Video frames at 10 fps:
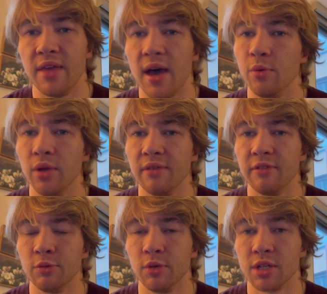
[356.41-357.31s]
That will give
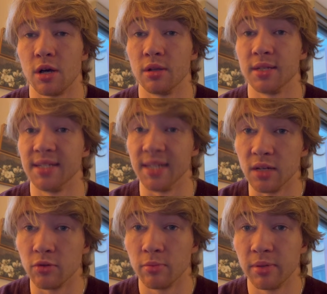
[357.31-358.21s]
us what's called a
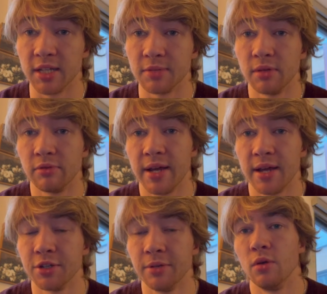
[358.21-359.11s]
single replacement
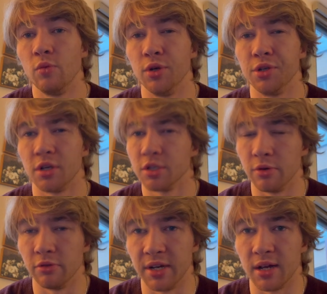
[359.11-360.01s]
reaction, which is
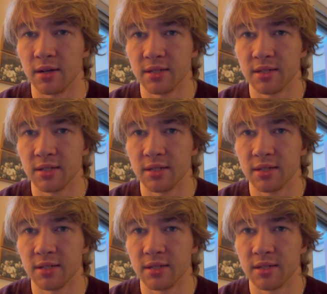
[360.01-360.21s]
also a redox